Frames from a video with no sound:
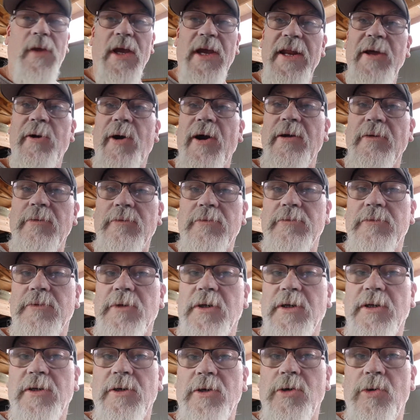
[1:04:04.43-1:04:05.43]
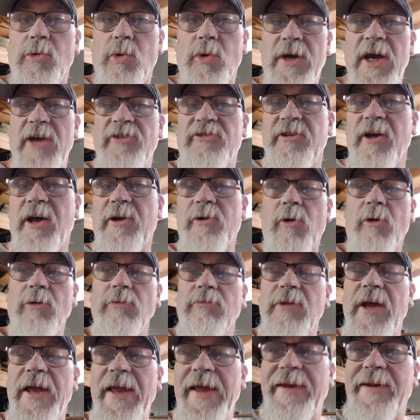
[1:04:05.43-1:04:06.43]
anyway, we'll catch you later on,
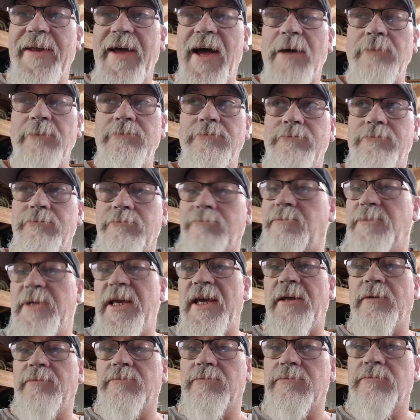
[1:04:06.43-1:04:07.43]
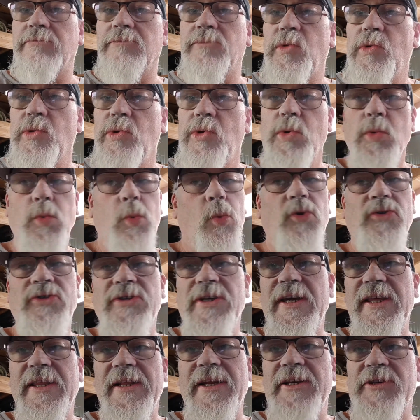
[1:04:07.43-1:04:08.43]
and um, yeah. We'll
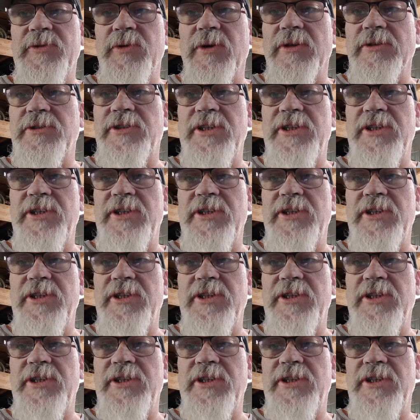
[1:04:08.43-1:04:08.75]
see you in the next one.